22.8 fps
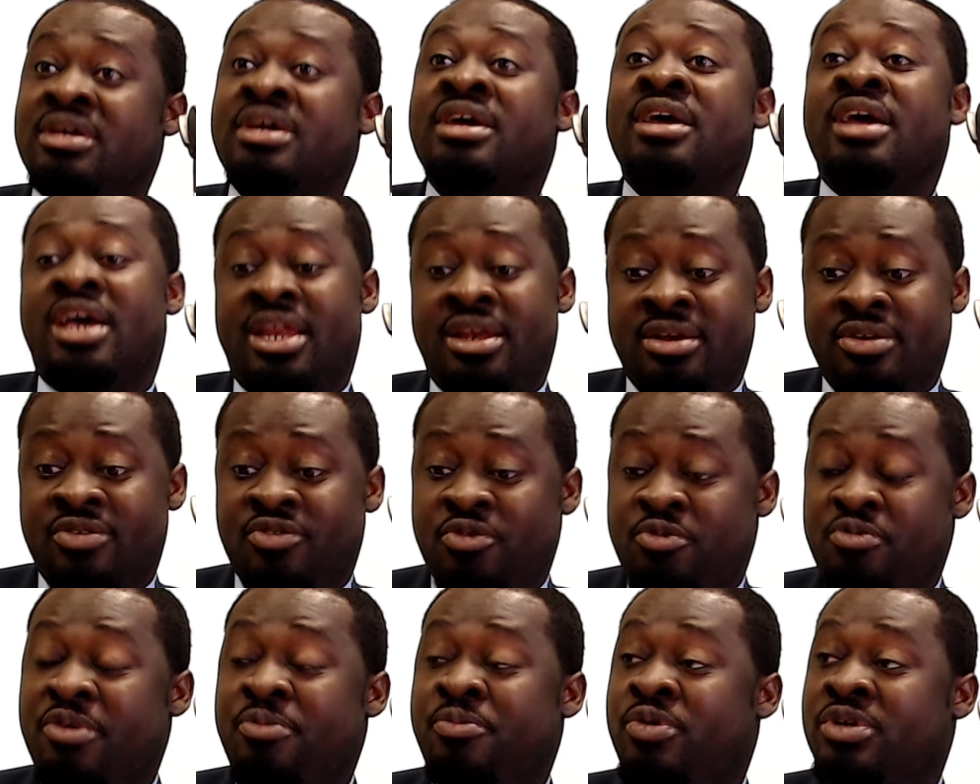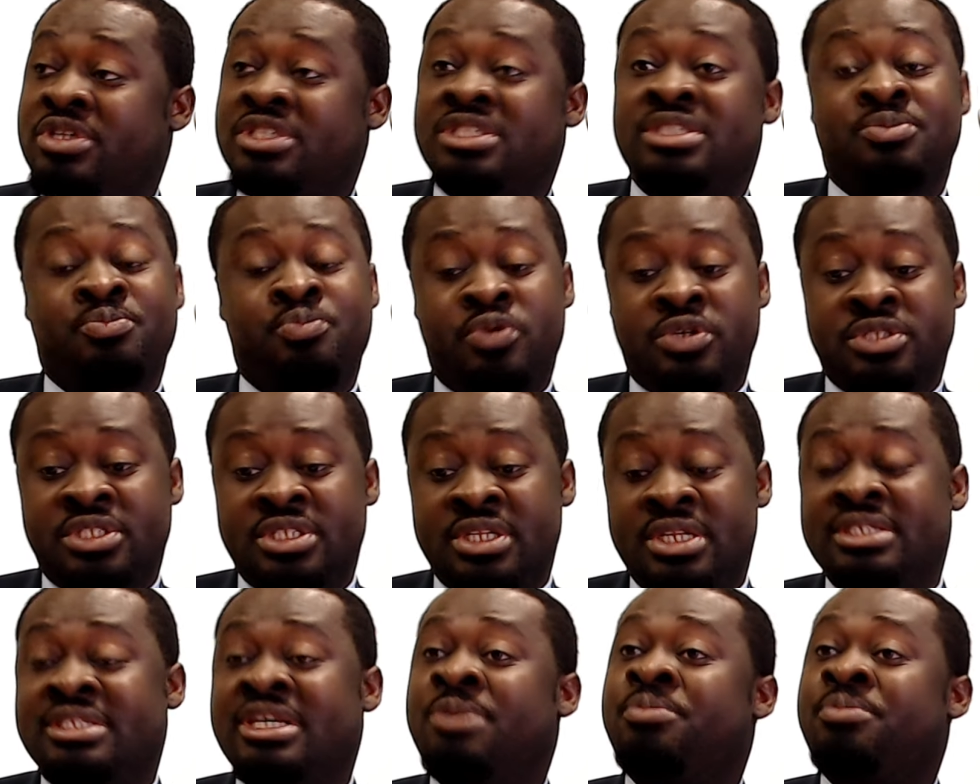and removal
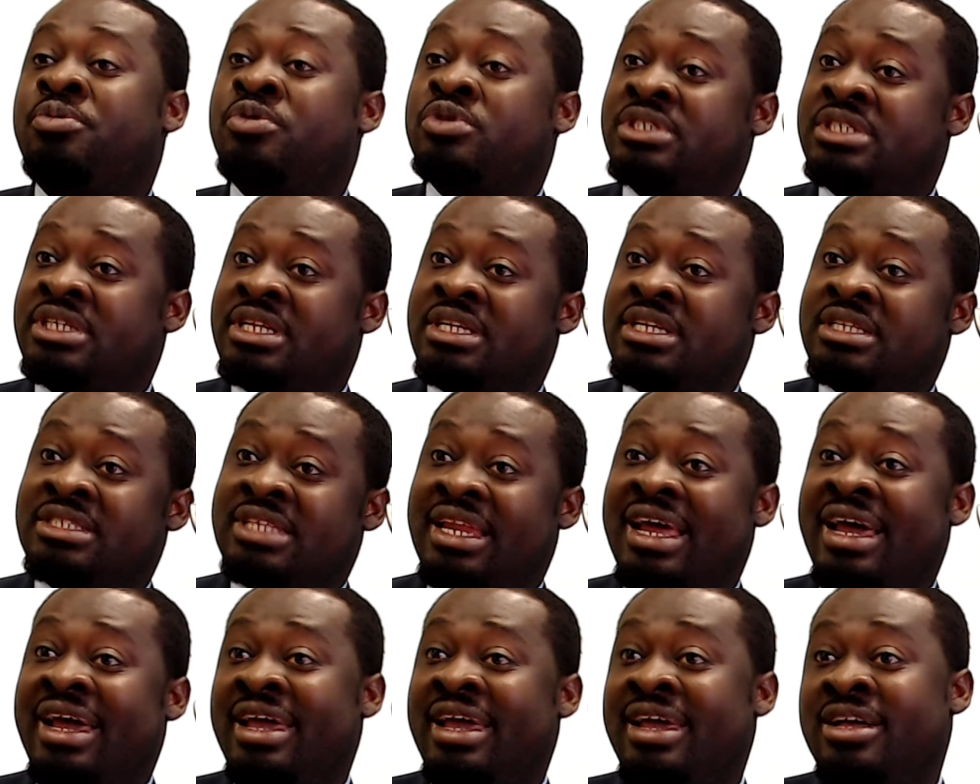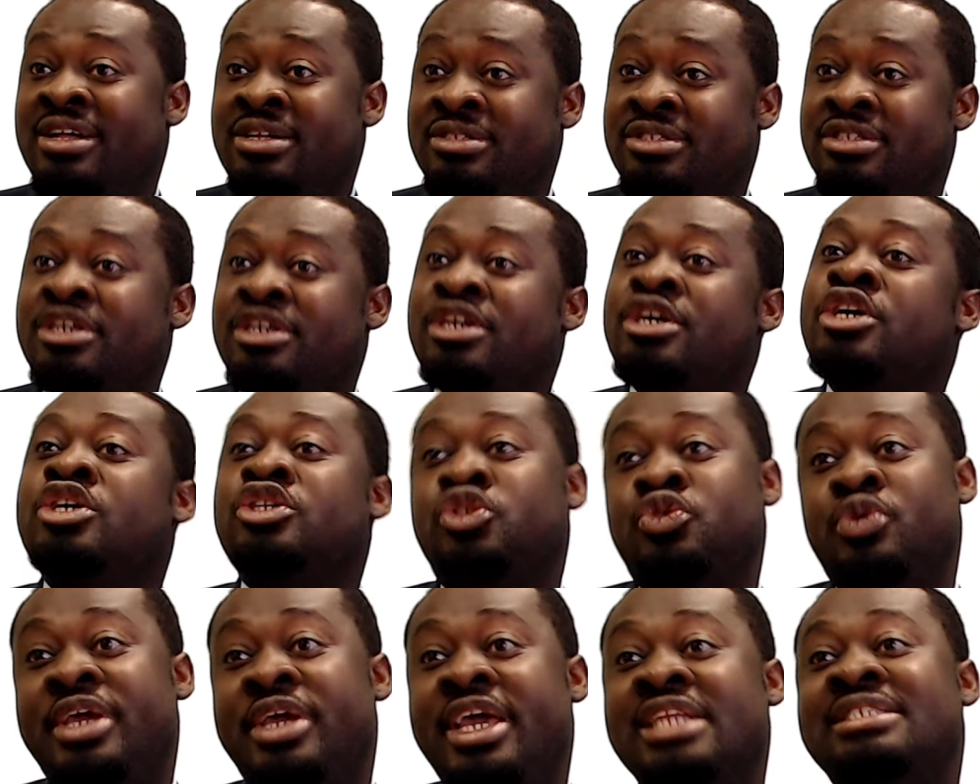proceedings are proceedings that are held to
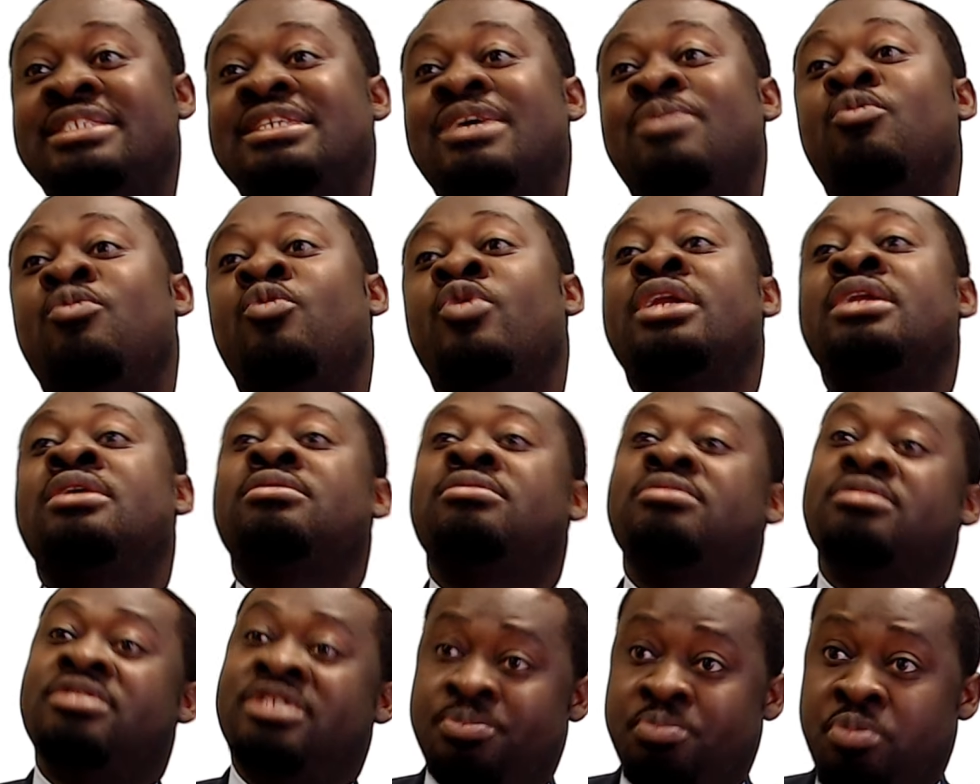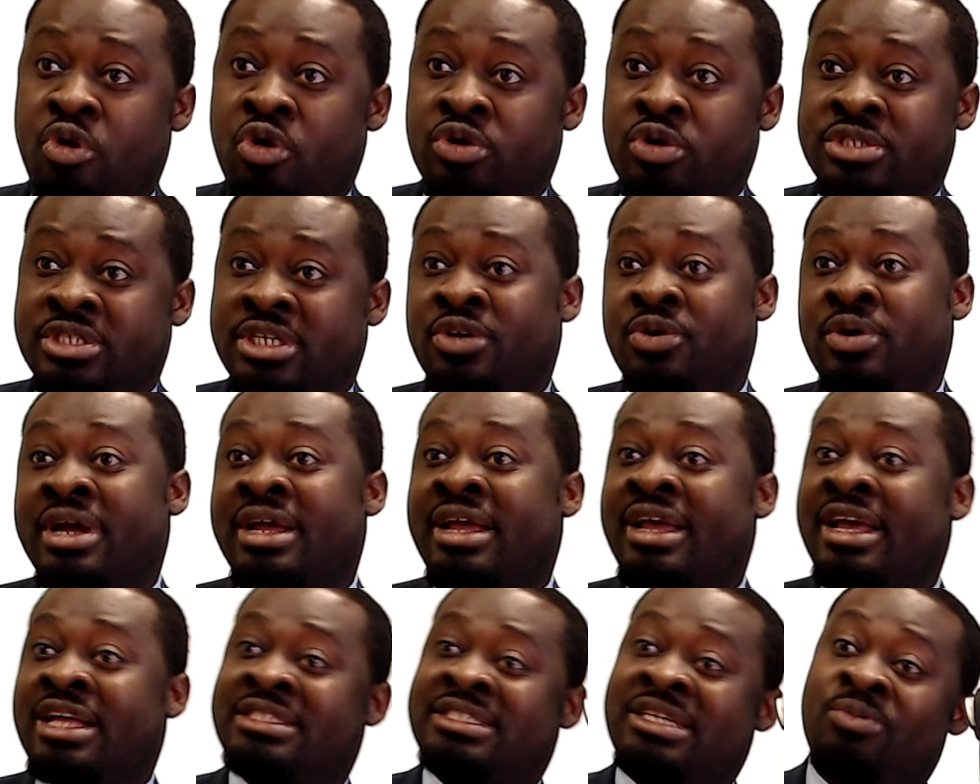get someone deported or
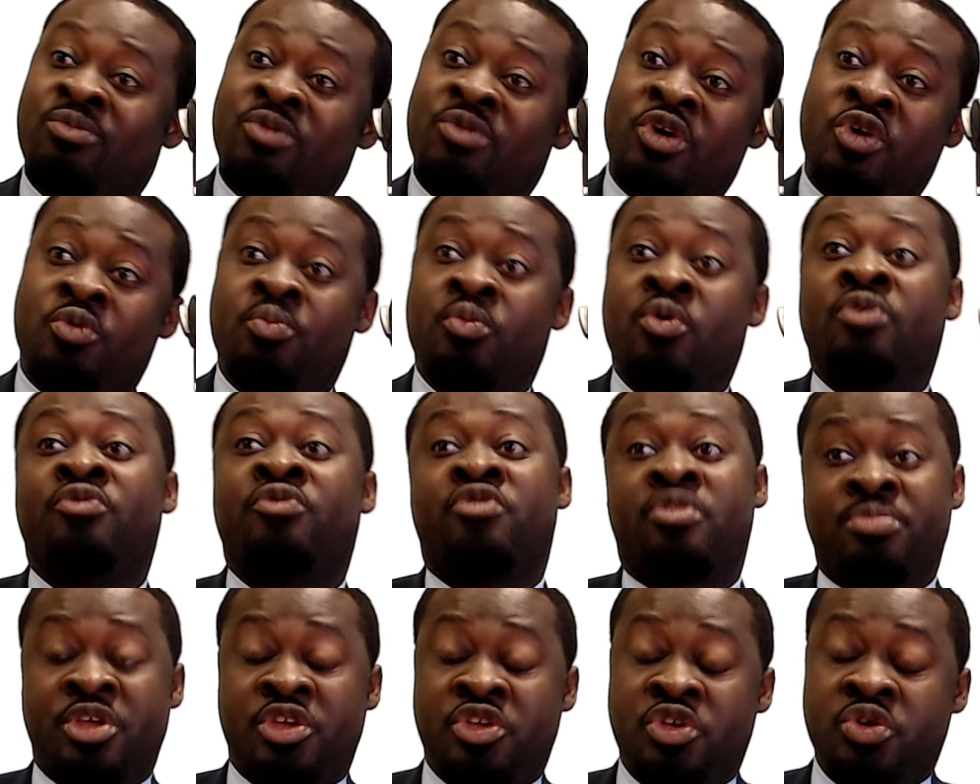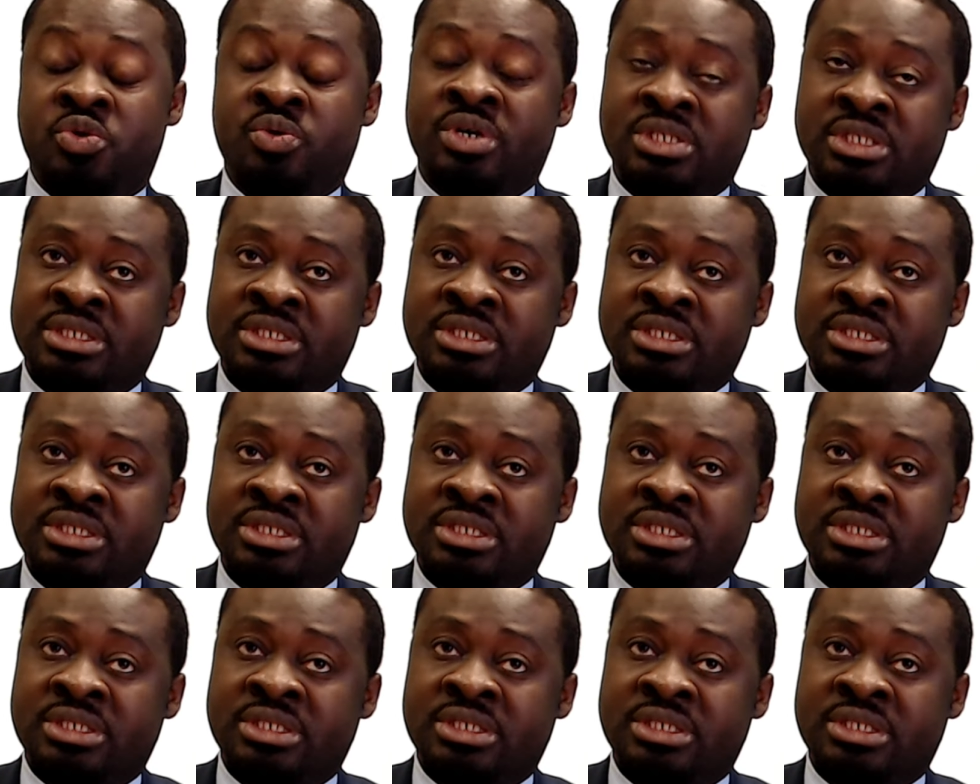get someone removed from the U.S.